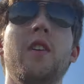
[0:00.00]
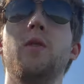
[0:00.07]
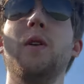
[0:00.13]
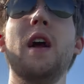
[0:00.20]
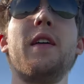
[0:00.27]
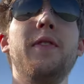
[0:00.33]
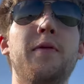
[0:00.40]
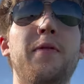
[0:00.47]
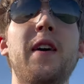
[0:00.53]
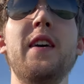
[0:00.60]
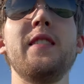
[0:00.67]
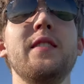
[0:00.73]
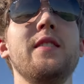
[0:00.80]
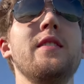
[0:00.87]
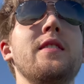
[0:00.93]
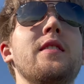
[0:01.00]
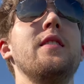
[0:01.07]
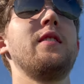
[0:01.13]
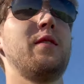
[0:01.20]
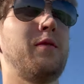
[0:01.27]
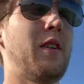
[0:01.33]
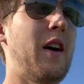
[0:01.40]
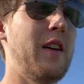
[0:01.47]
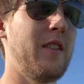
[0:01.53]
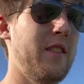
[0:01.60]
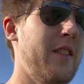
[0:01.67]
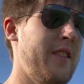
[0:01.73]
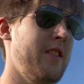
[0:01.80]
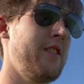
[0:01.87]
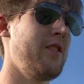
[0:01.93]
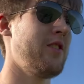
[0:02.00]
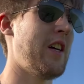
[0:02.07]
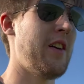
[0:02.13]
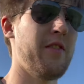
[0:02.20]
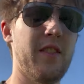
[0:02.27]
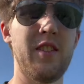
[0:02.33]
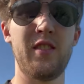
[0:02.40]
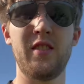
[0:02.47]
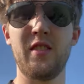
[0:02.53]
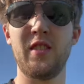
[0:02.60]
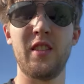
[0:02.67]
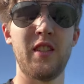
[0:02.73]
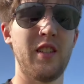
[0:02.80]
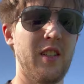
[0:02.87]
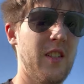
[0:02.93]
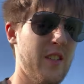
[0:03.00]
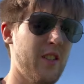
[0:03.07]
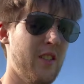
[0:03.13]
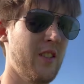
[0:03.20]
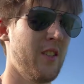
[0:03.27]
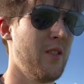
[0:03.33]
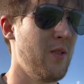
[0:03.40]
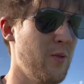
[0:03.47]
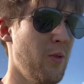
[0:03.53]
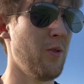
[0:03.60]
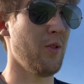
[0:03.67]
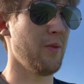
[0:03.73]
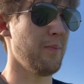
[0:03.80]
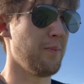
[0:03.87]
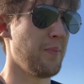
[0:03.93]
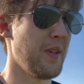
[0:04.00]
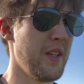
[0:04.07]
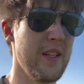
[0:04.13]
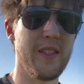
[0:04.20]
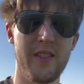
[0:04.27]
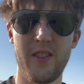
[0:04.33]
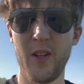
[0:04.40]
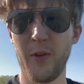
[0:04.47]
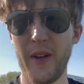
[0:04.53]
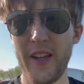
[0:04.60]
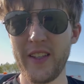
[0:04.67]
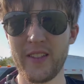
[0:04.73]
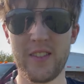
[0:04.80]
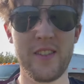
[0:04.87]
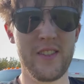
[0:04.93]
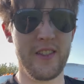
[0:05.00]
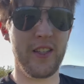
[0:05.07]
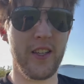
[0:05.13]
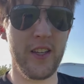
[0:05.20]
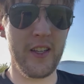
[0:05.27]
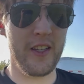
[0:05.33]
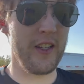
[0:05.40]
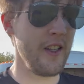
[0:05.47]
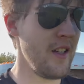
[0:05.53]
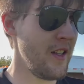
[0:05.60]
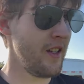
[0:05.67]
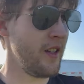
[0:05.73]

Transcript: We're at the fence. Finally, driving this old beast. No A C.